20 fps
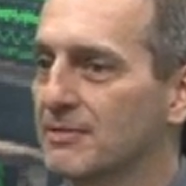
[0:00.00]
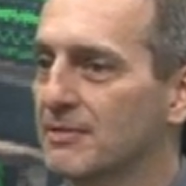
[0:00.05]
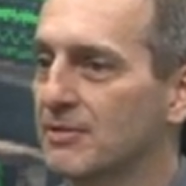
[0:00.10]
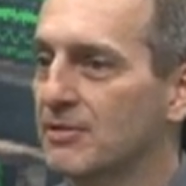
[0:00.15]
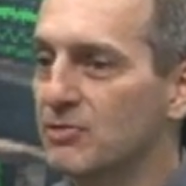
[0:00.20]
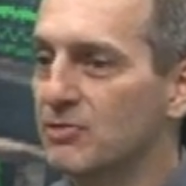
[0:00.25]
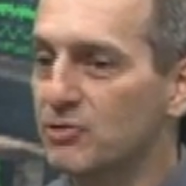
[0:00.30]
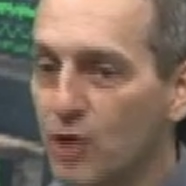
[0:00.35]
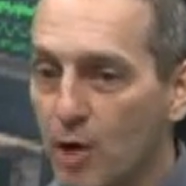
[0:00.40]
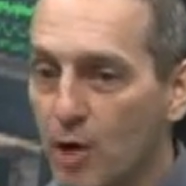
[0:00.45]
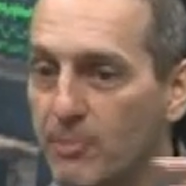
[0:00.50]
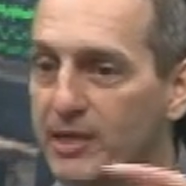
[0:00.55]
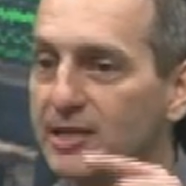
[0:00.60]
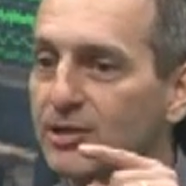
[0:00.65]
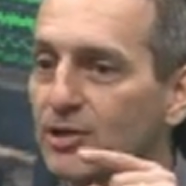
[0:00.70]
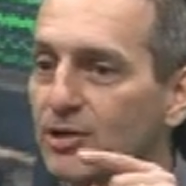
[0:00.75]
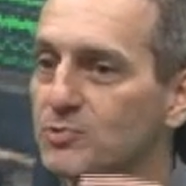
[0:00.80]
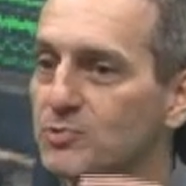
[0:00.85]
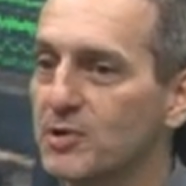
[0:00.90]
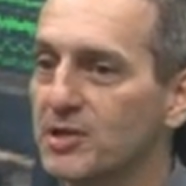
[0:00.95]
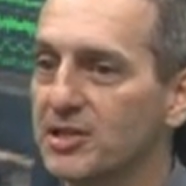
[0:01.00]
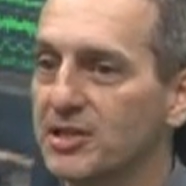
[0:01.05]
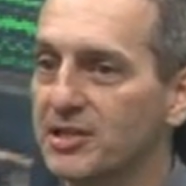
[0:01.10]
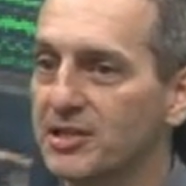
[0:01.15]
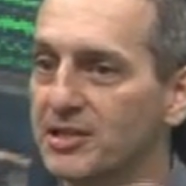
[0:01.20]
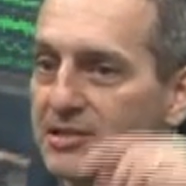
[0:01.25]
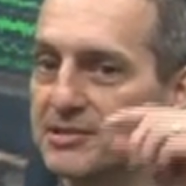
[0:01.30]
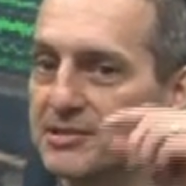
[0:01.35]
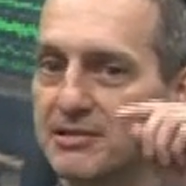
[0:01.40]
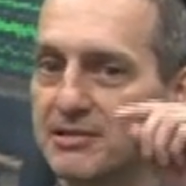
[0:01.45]
Nobody knows what it
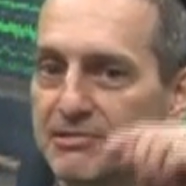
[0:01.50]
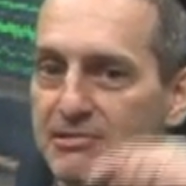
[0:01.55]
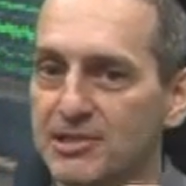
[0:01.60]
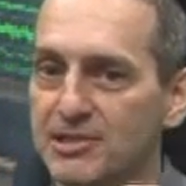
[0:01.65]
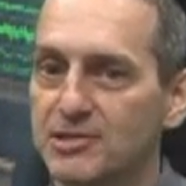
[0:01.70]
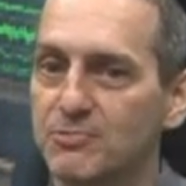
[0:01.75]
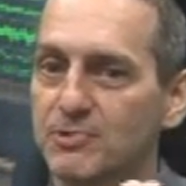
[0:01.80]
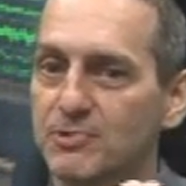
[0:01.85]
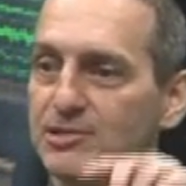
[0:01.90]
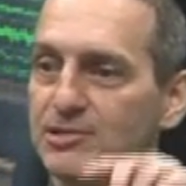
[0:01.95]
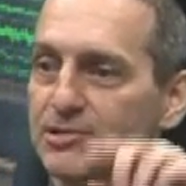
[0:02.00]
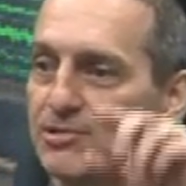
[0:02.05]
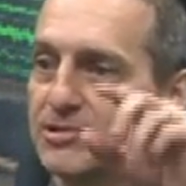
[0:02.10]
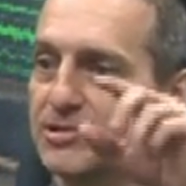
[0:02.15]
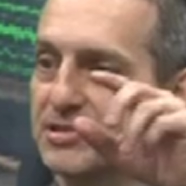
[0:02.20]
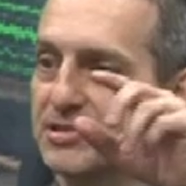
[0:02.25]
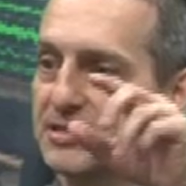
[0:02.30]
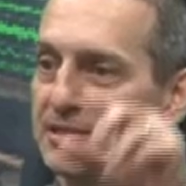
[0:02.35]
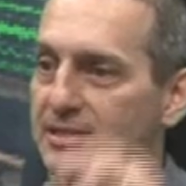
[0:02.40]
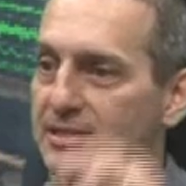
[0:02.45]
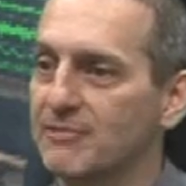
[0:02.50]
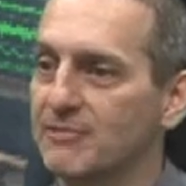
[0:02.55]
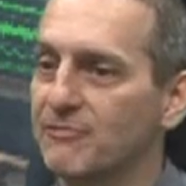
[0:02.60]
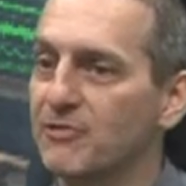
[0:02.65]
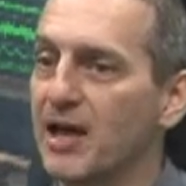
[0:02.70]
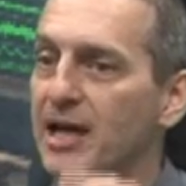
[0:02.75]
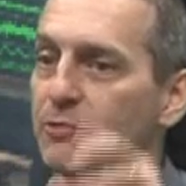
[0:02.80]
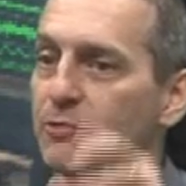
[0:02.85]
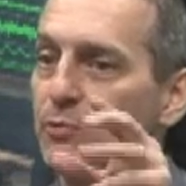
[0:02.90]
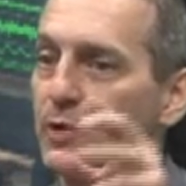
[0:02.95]
is. This research is to
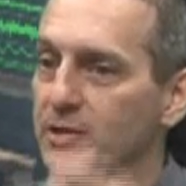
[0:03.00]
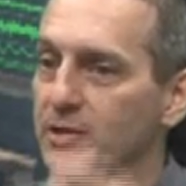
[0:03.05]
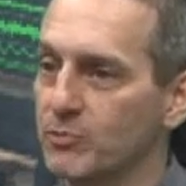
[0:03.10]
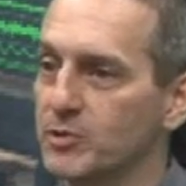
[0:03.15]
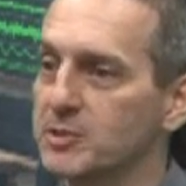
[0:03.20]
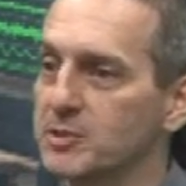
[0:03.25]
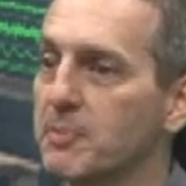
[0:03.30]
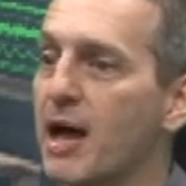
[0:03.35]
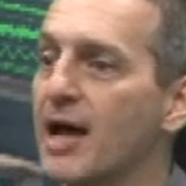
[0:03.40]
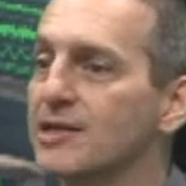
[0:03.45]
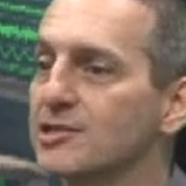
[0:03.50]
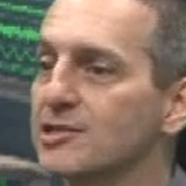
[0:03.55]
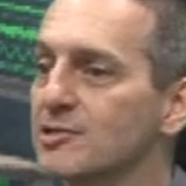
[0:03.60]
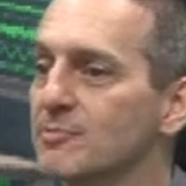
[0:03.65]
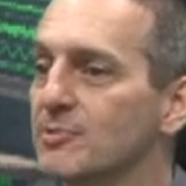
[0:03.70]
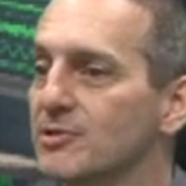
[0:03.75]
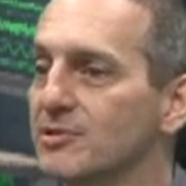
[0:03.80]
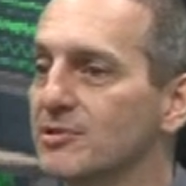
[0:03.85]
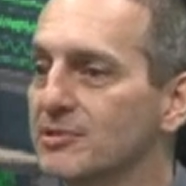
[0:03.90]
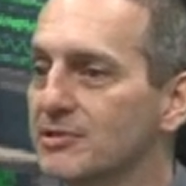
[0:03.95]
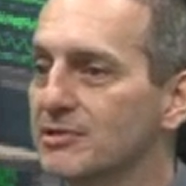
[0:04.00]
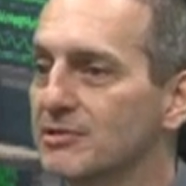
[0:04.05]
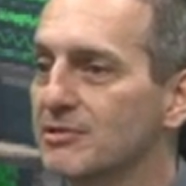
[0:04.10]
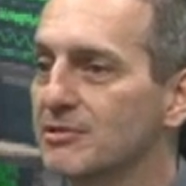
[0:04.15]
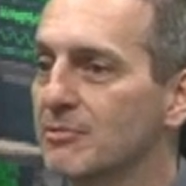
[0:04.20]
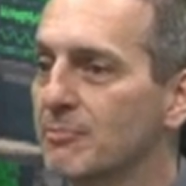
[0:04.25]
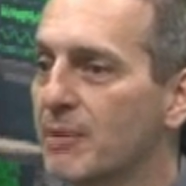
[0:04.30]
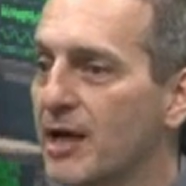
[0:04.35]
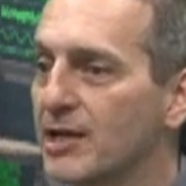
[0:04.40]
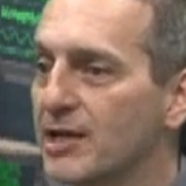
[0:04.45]
define what was possible,
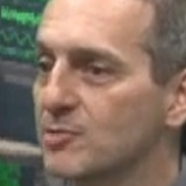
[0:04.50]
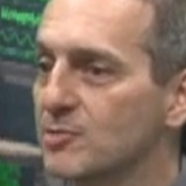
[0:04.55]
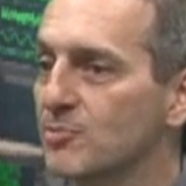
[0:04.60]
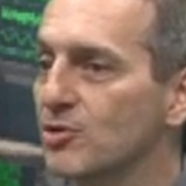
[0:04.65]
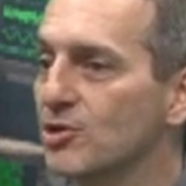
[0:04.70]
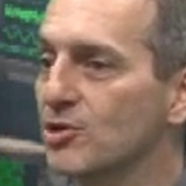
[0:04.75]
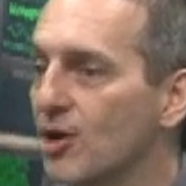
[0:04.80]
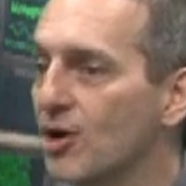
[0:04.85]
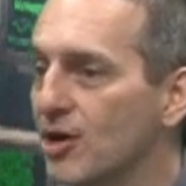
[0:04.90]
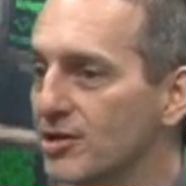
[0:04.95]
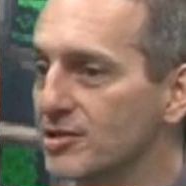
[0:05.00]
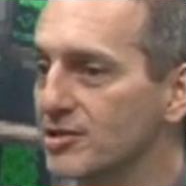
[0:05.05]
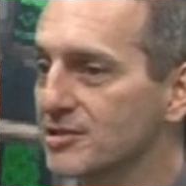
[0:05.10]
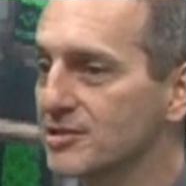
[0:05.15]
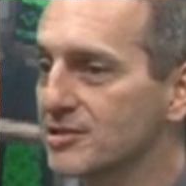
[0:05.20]
possible cause.